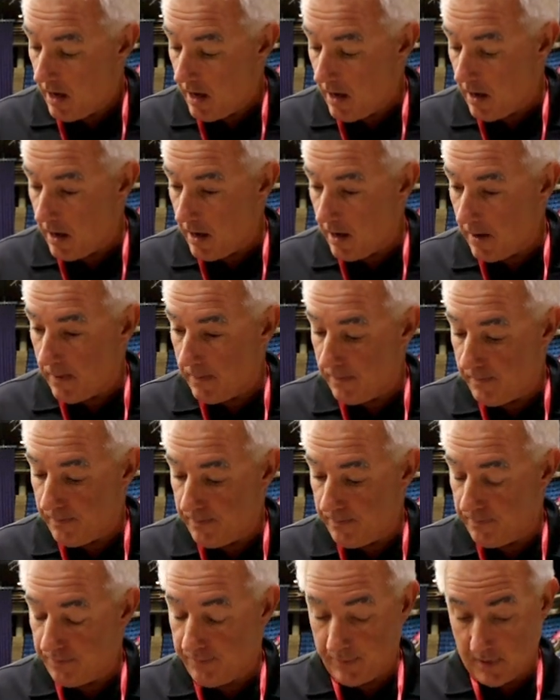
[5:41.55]
it.
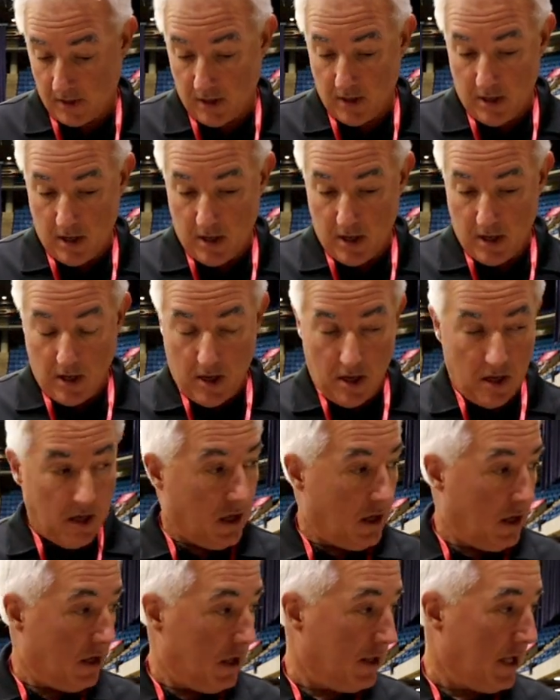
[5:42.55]

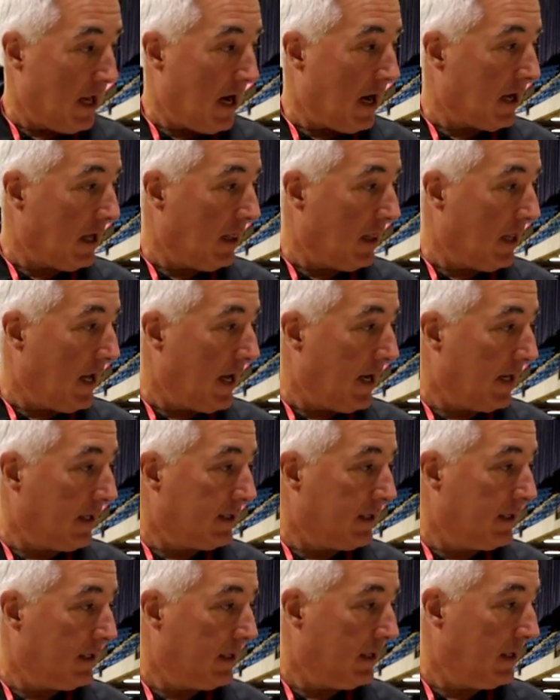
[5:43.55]
Then I collect.
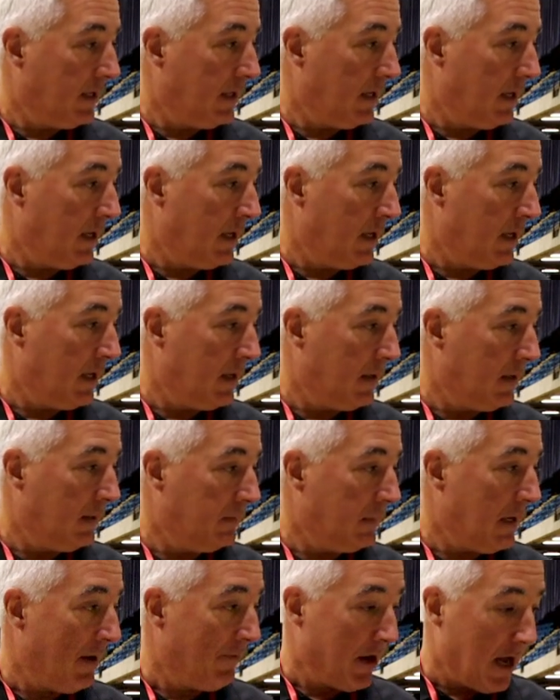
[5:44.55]

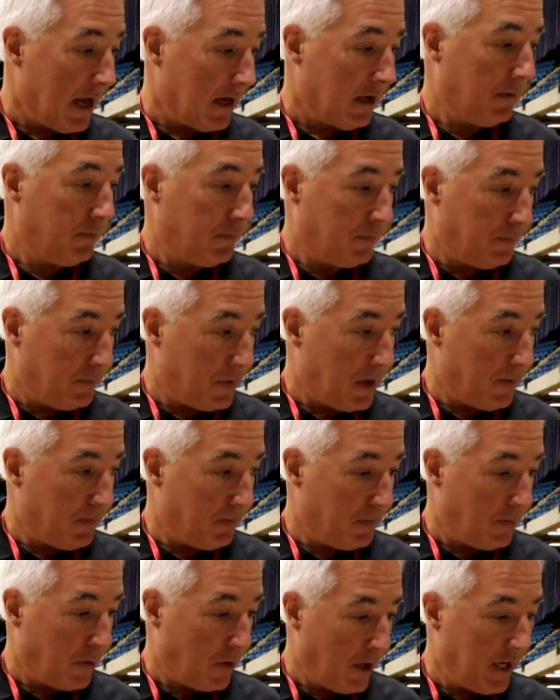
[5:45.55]
I've got a
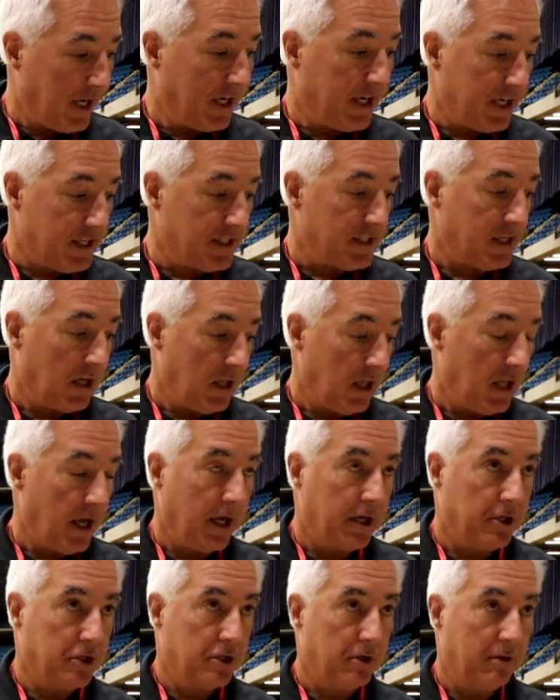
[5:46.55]
pretty decent
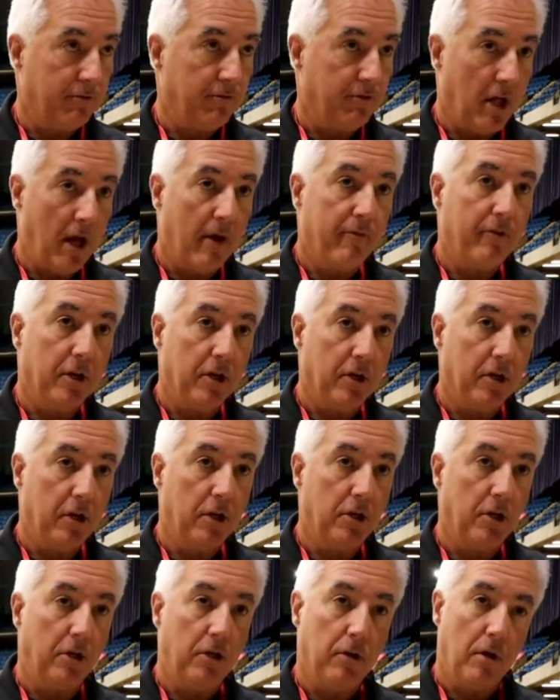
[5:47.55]
collection of Love and
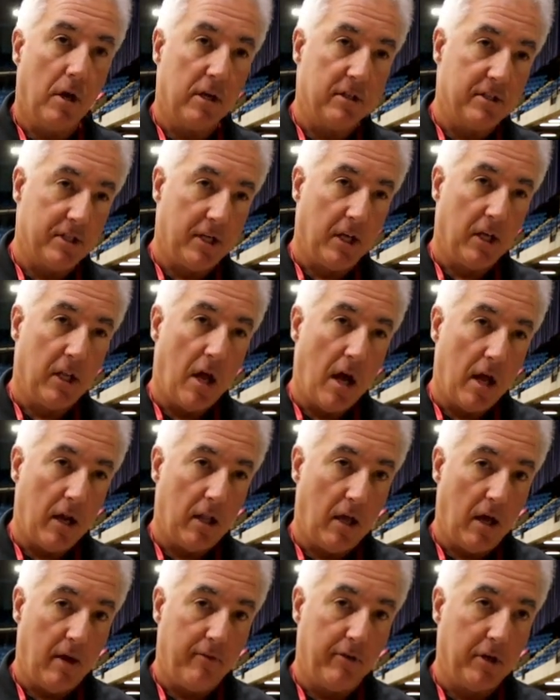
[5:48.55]
Good. You do not see a lot
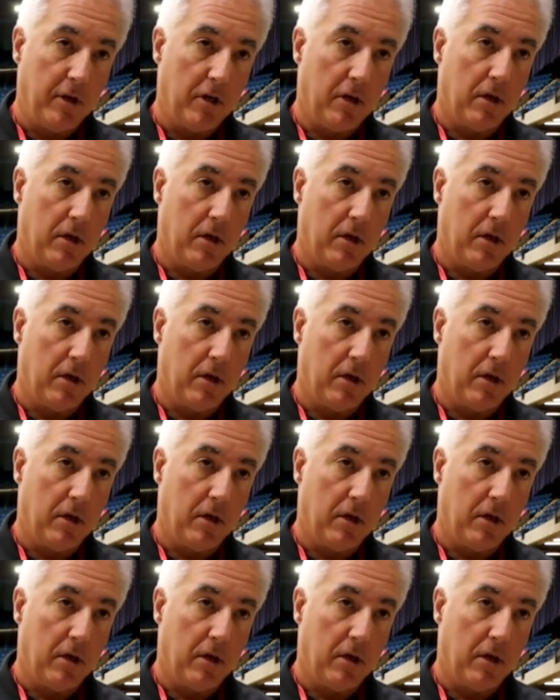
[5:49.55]
of Love and